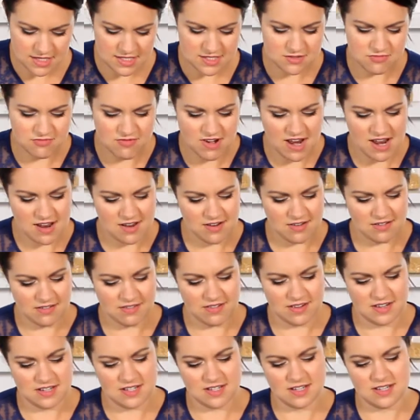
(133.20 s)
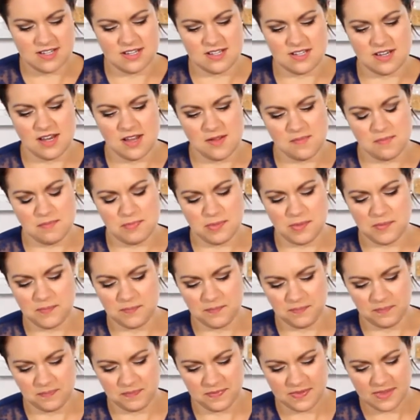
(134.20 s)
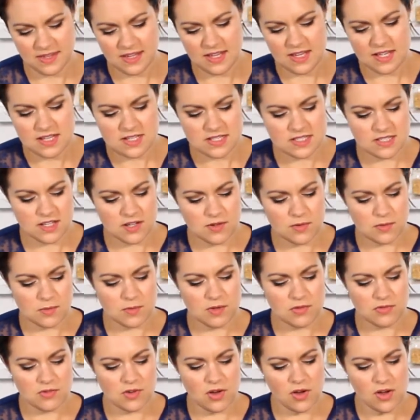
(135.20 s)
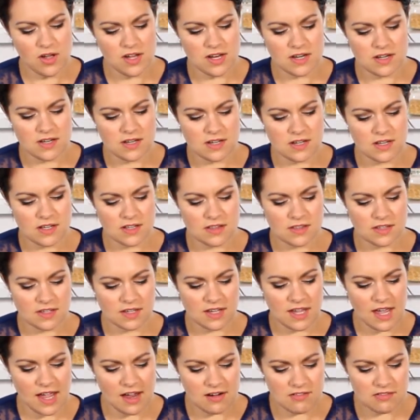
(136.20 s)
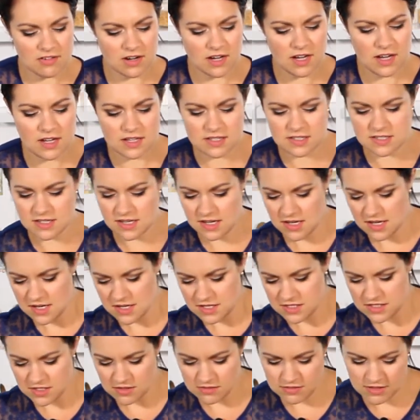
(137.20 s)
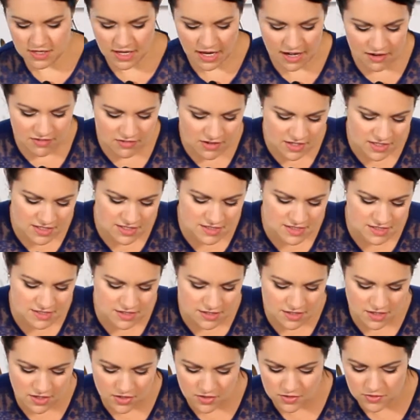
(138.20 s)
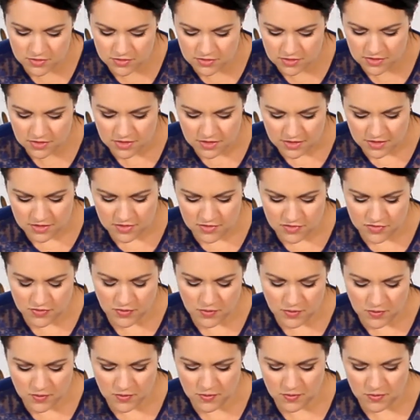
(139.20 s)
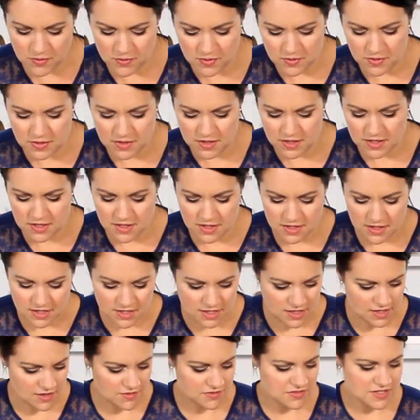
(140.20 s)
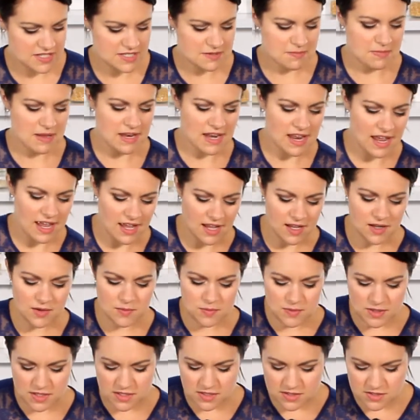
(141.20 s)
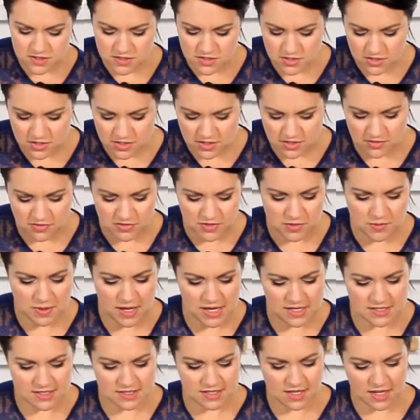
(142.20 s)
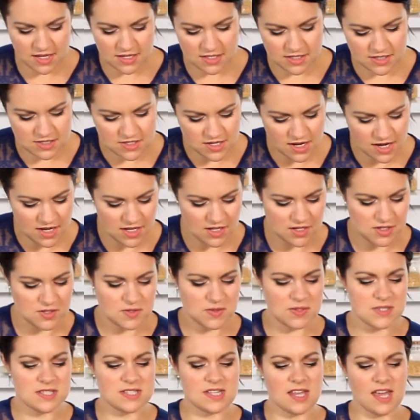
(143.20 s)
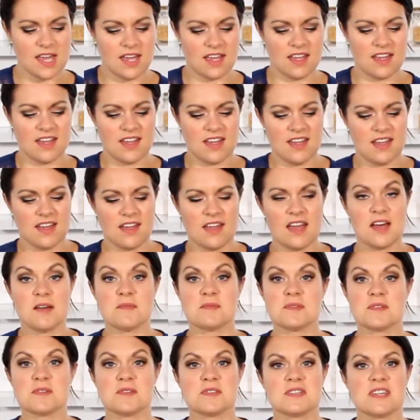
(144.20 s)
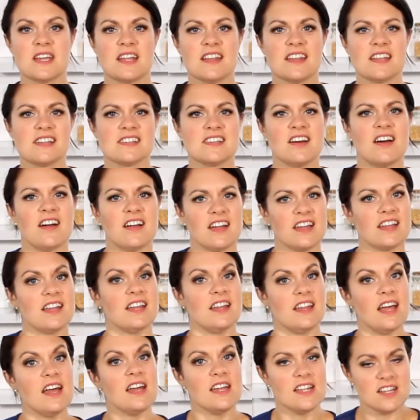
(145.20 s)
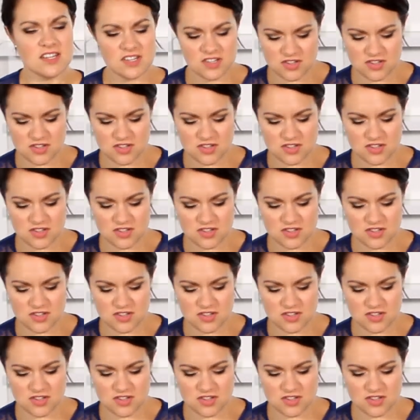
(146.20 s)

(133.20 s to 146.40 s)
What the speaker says: round shape. So we've got in here the carrot. So carrot is known for vitamin A, which if you ask any child will say helps you see in the dark, and that is